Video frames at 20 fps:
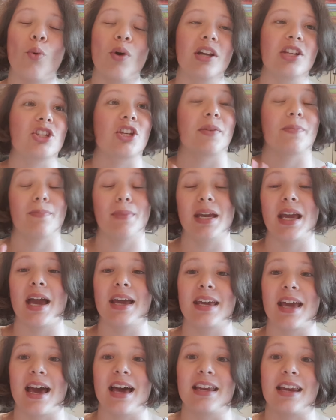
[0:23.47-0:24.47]
which, may
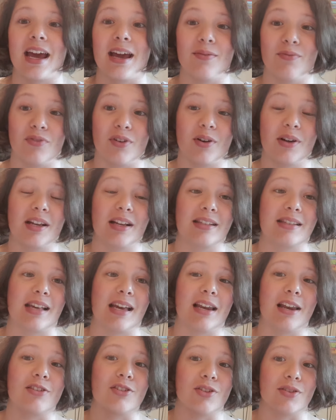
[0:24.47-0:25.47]
I add, I'm very
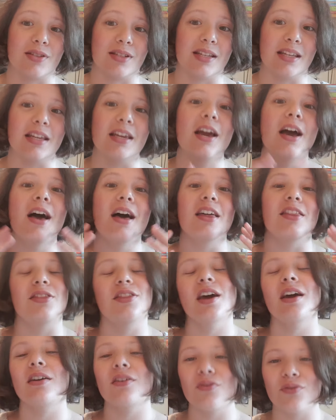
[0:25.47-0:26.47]
excited to see
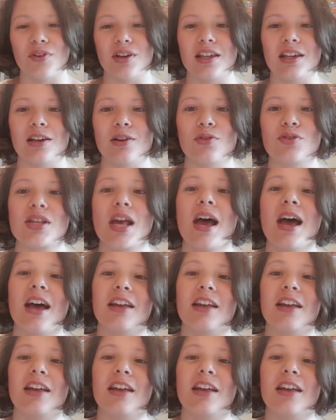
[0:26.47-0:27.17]
their videos.